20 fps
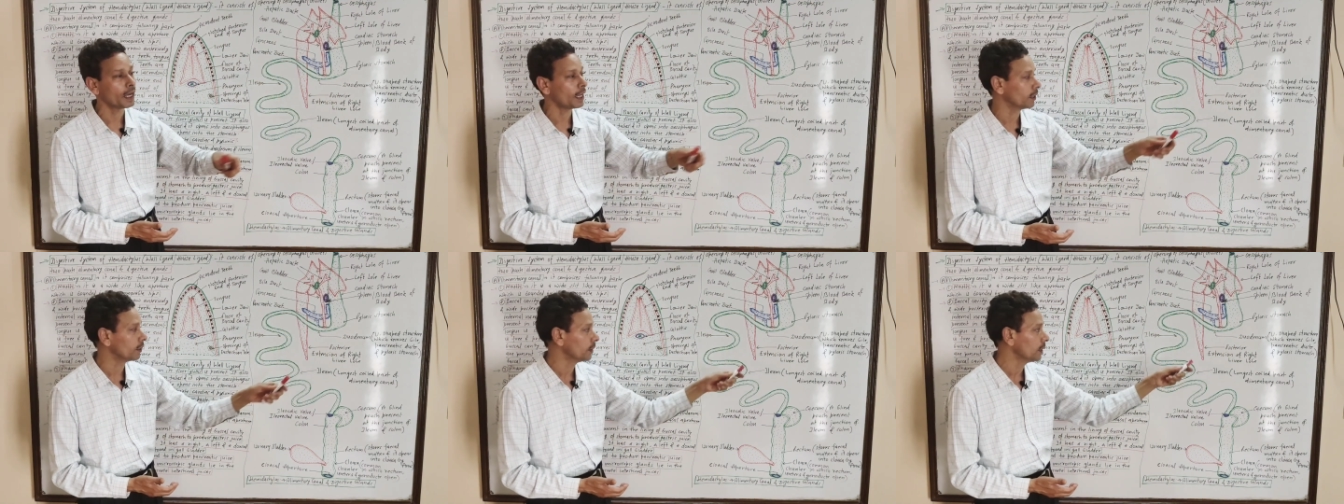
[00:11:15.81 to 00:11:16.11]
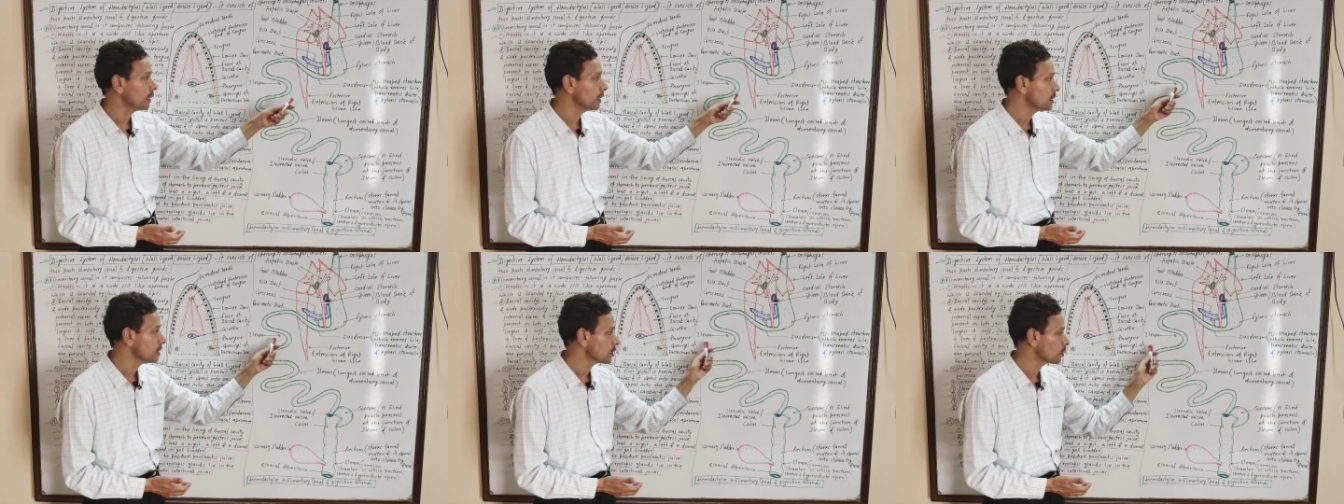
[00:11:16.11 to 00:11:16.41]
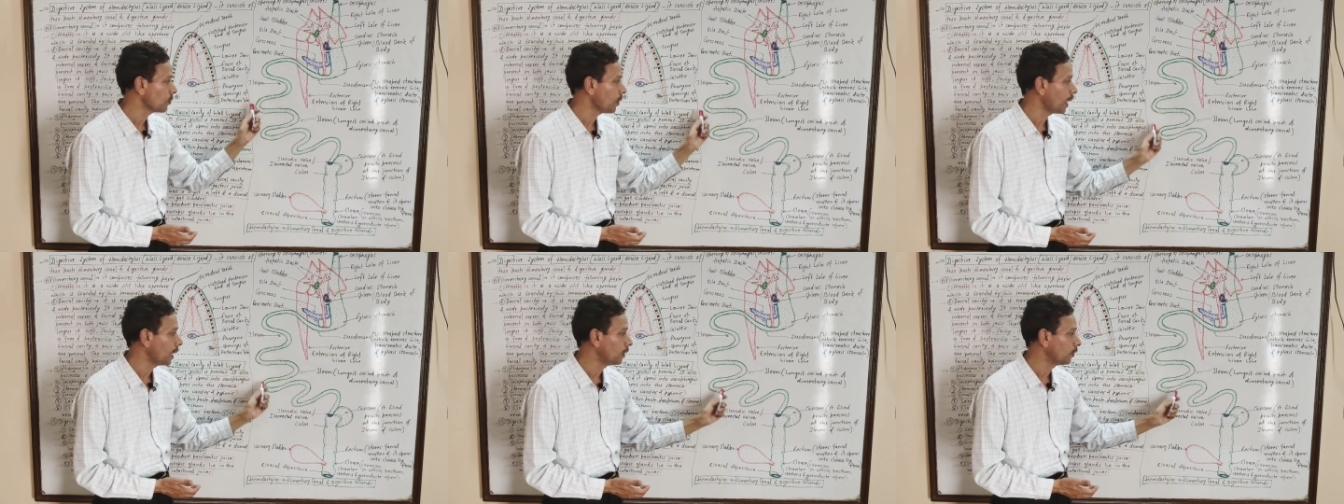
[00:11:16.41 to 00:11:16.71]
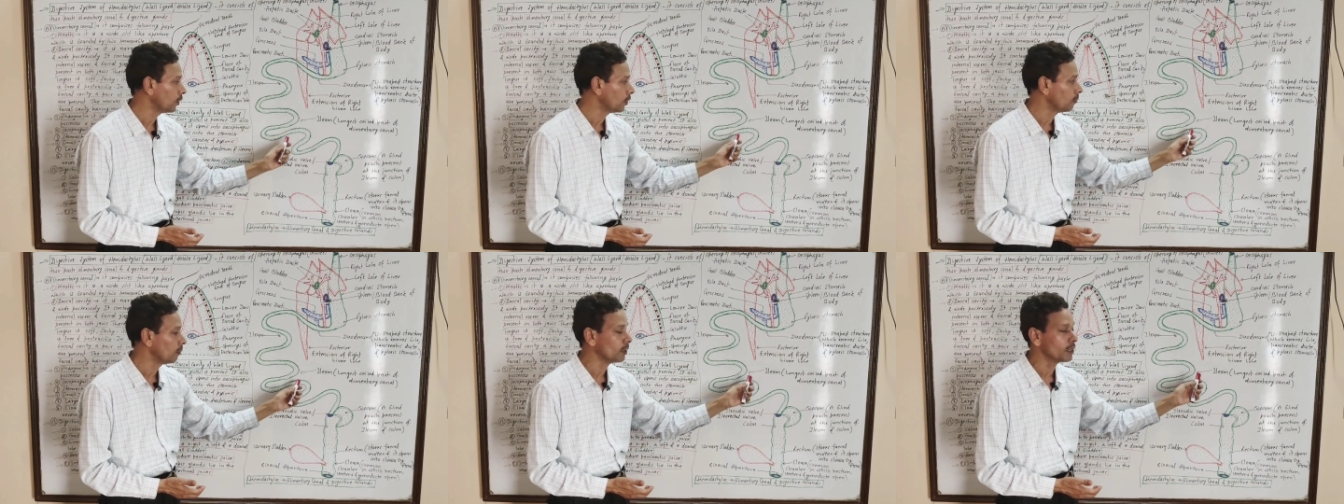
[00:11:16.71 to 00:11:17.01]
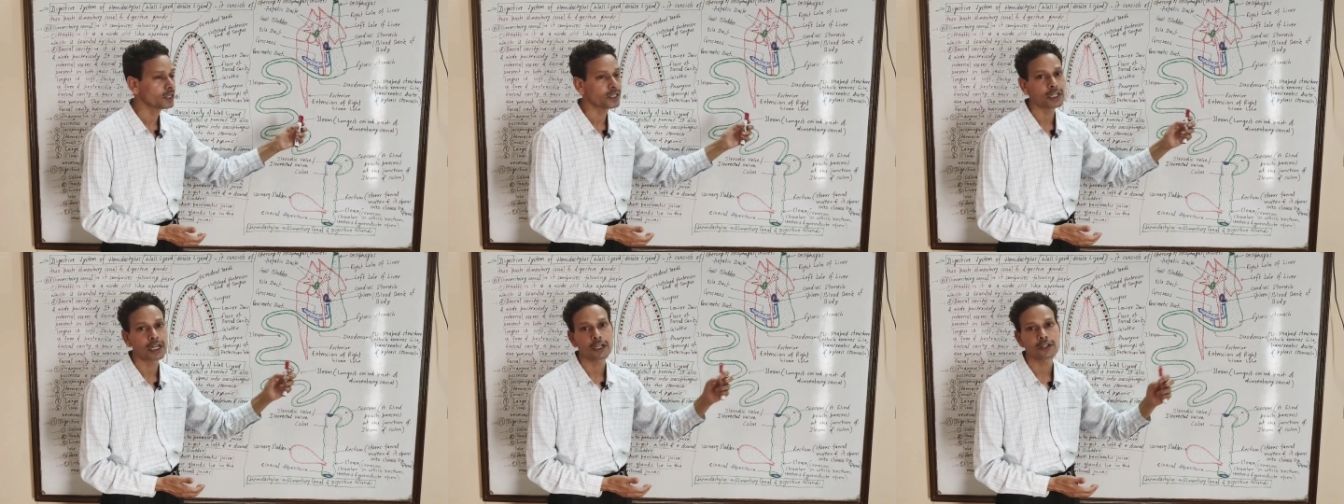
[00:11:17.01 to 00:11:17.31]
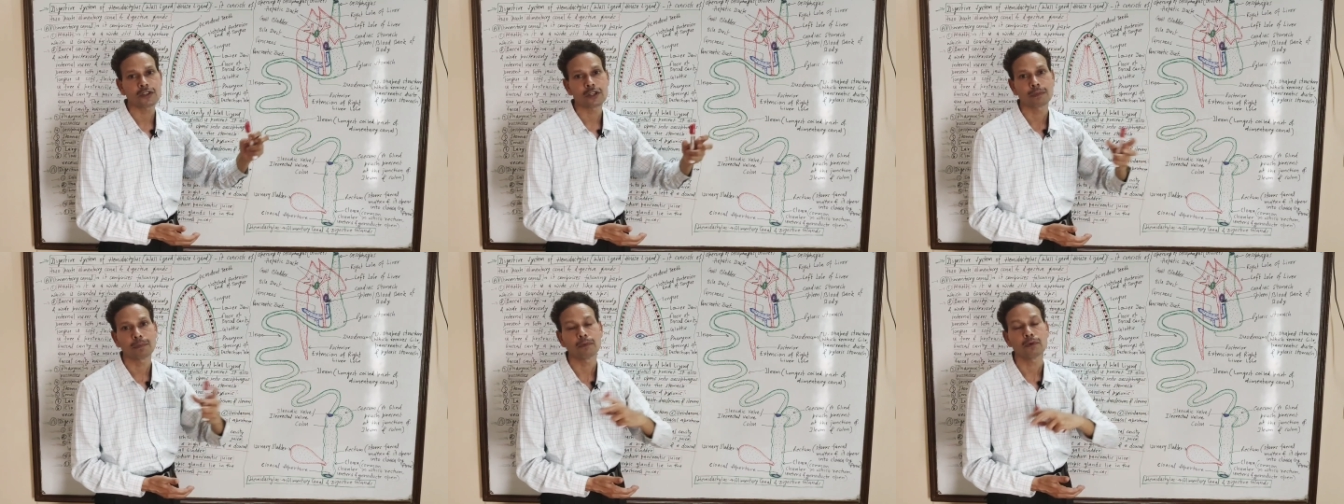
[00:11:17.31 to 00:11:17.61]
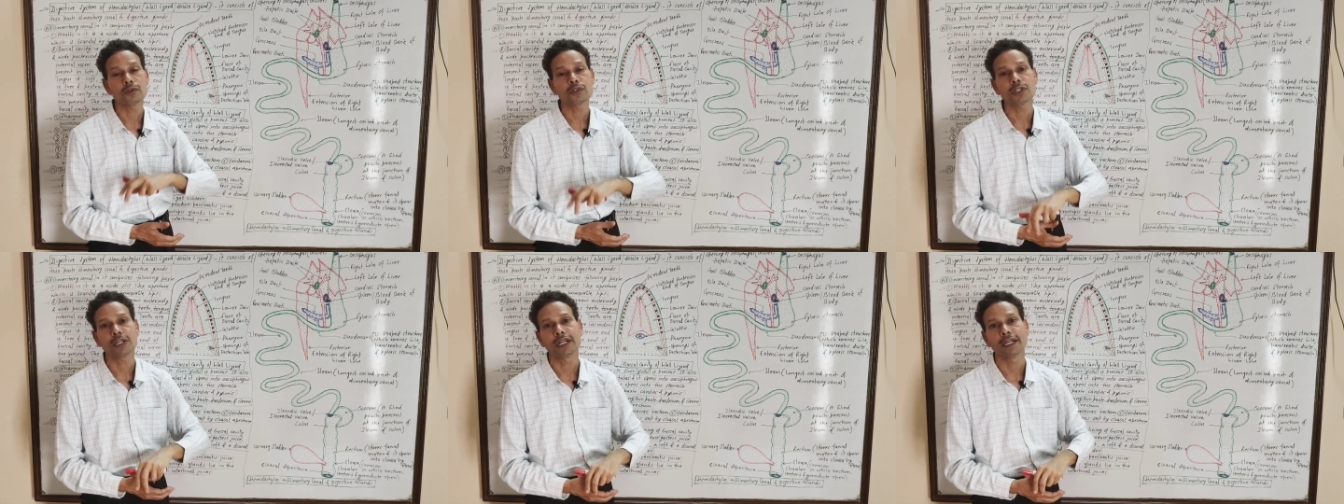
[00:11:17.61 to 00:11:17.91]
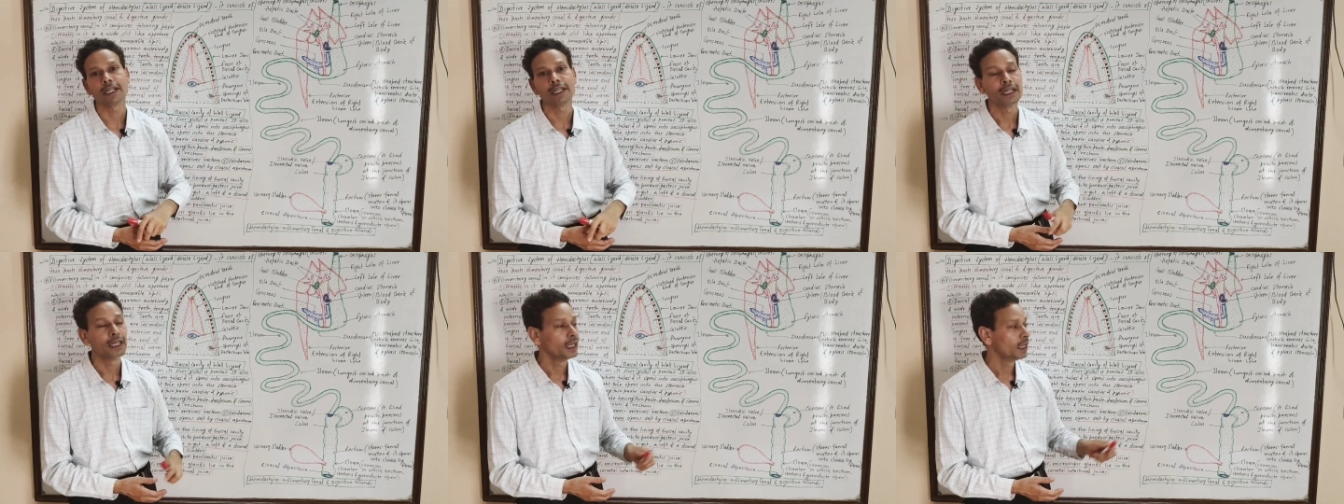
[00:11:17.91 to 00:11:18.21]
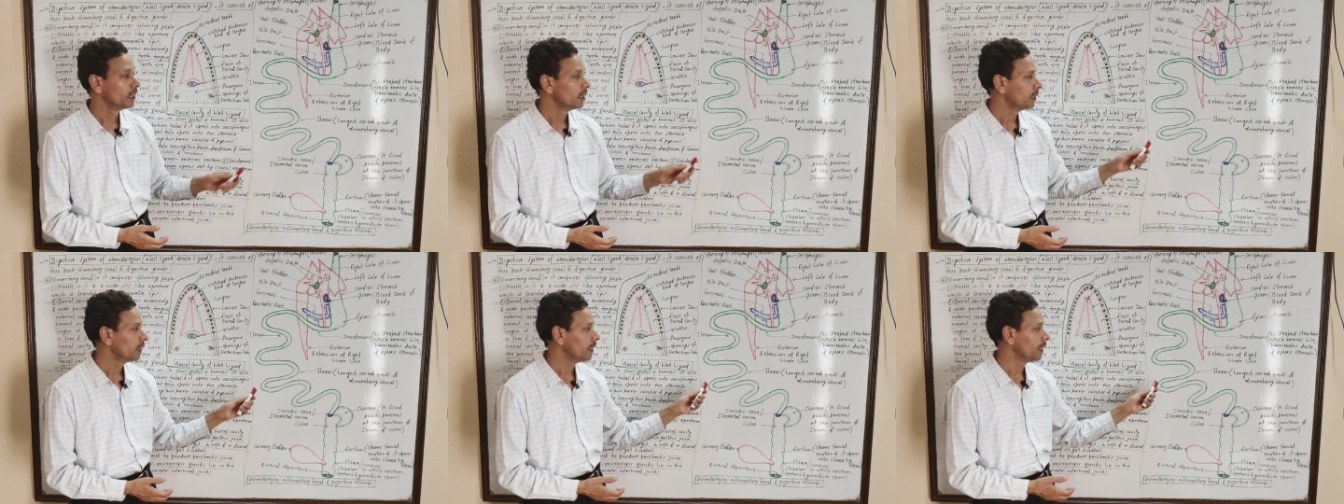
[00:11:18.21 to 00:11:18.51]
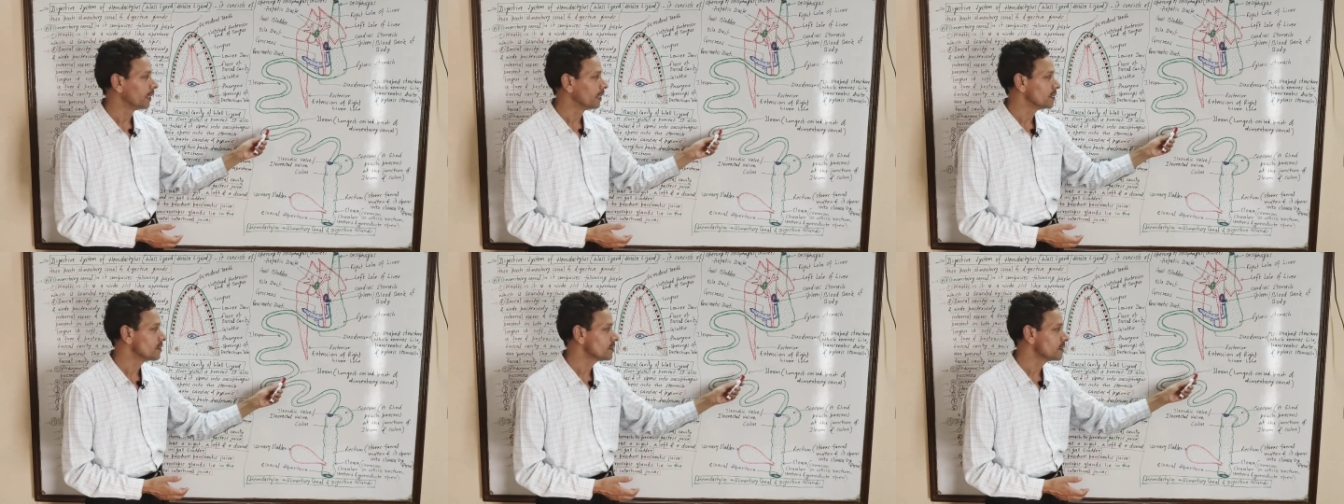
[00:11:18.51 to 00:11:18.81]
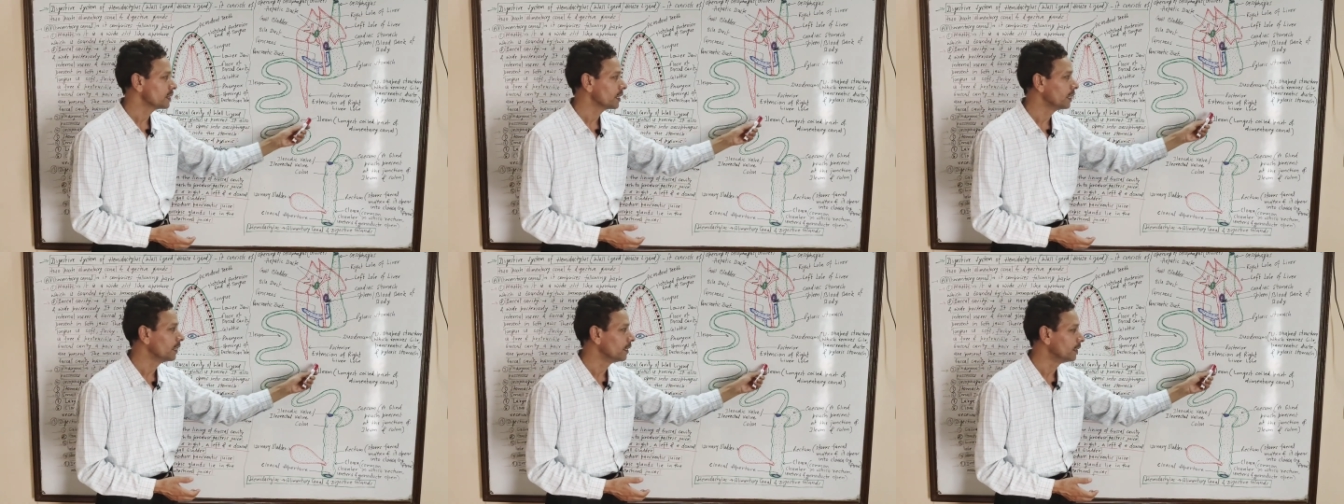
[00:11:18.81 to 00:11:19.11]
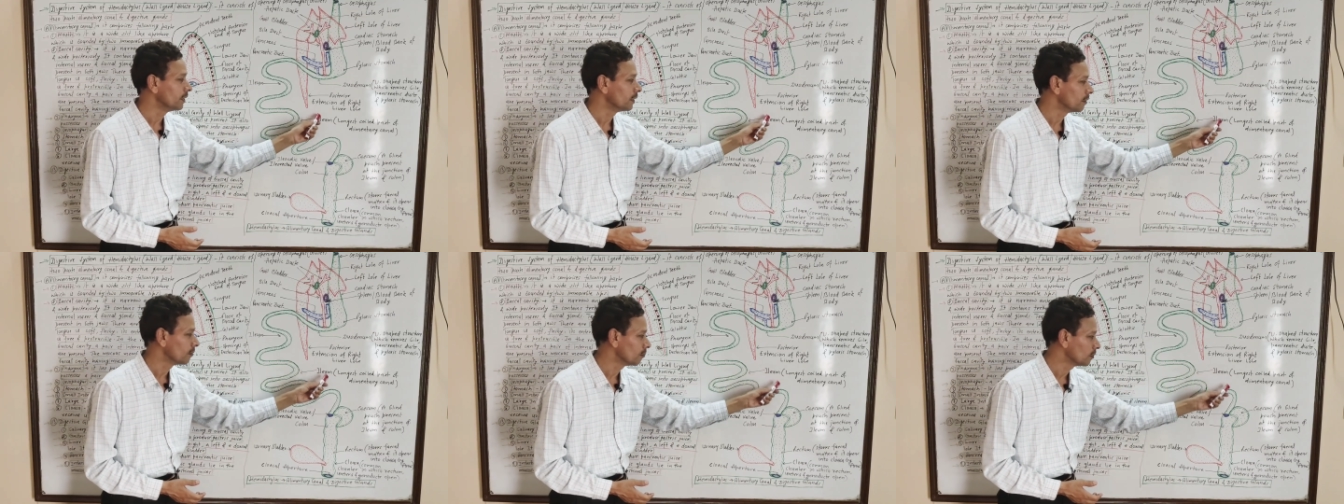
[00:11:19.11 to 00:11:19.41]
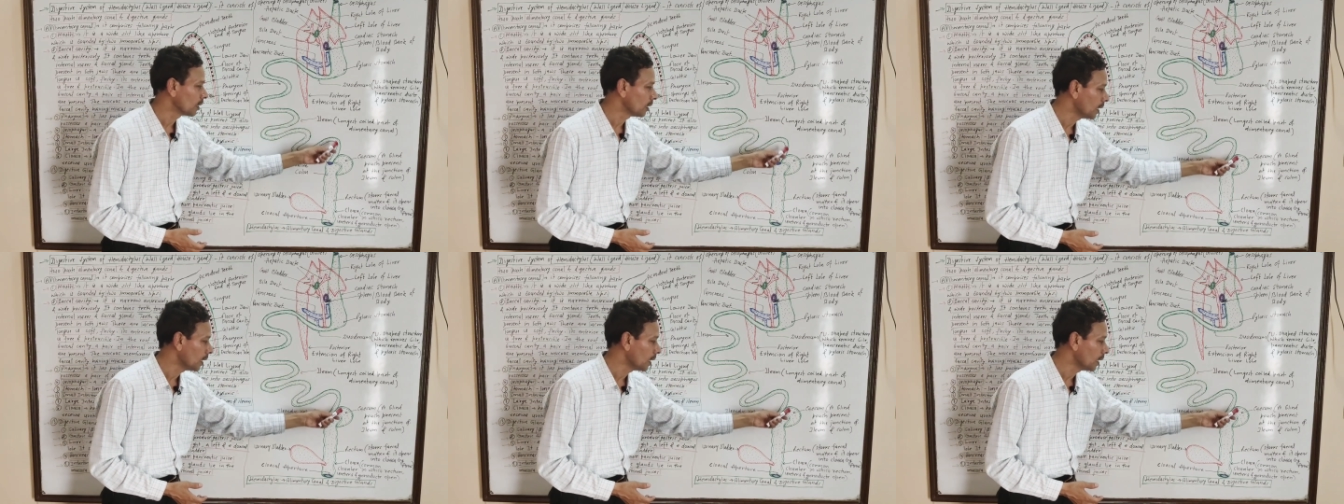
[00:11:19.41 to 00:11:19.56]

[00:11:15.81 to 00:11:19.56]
and this coil tubular structure posteriorly, it is ileum.